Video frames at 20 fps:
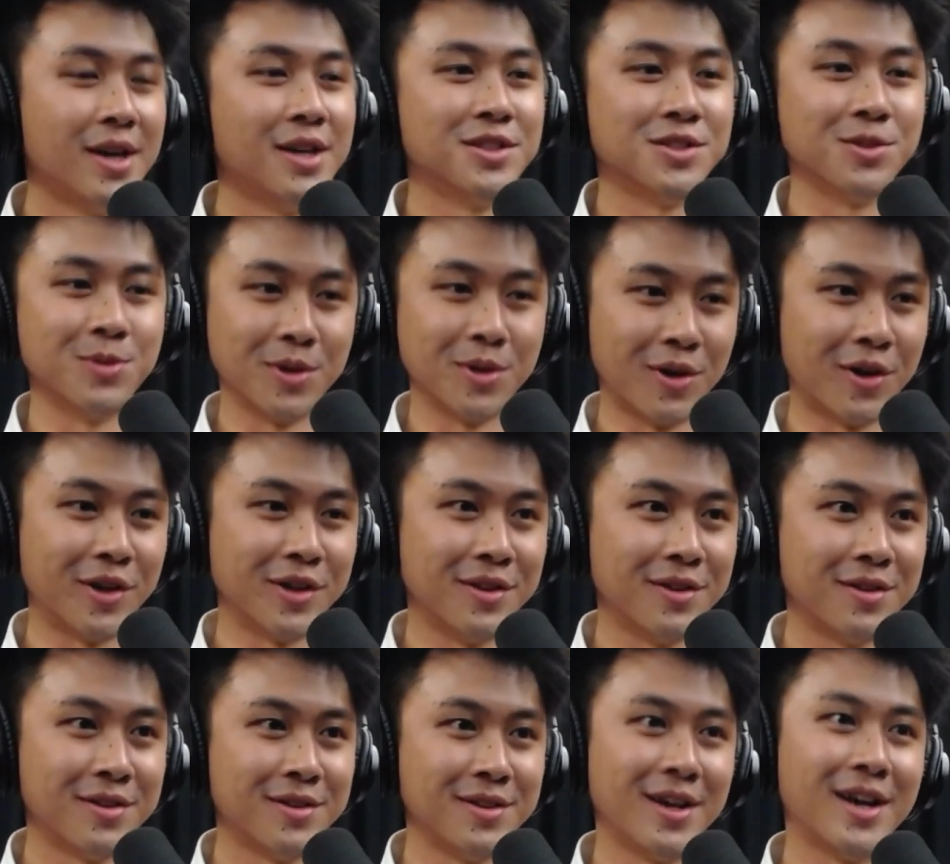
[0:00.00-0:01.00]
So we got it.
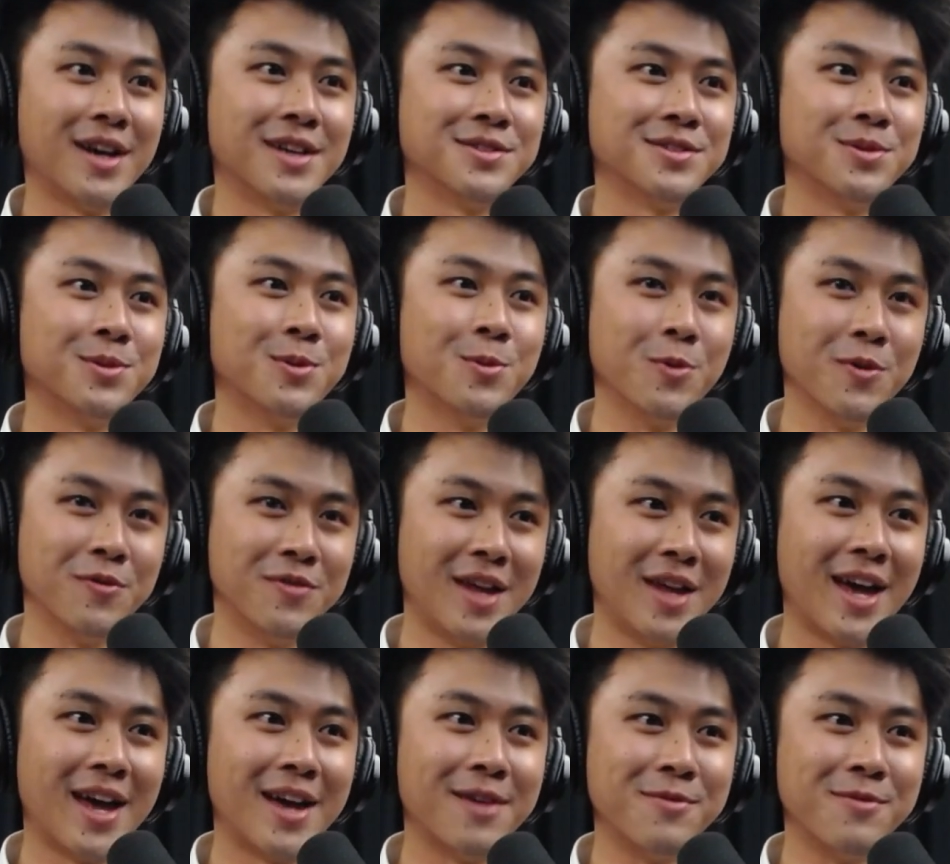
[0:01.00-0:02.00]
Yeah. So with
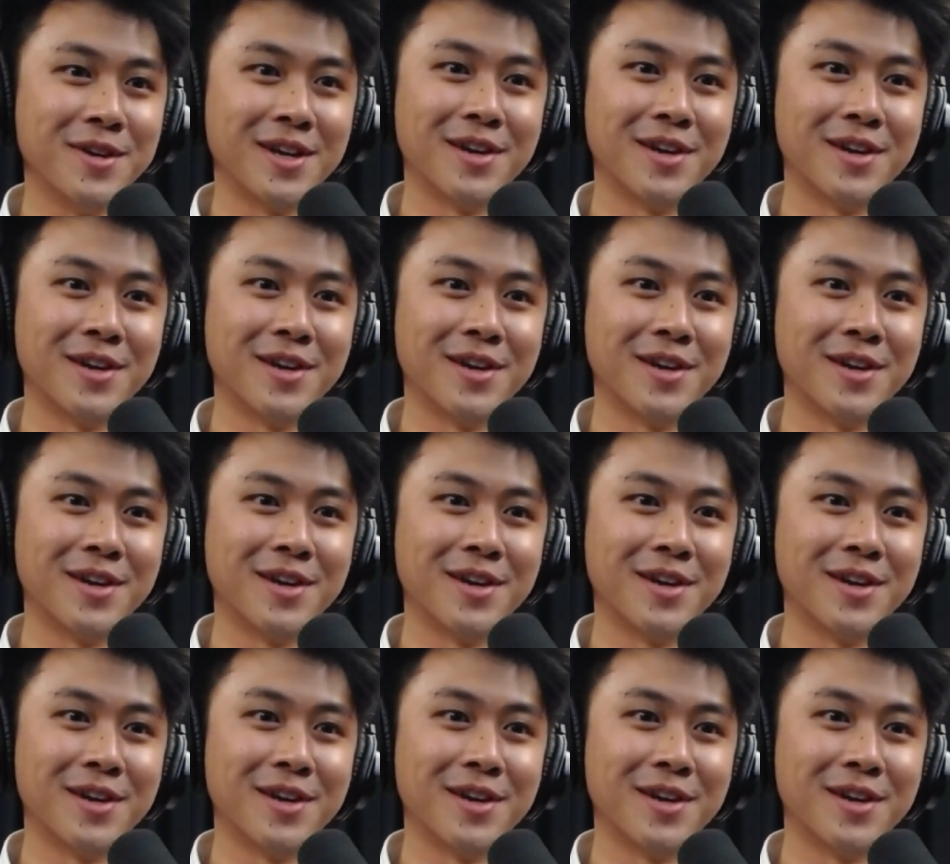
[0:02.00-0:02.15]
that, we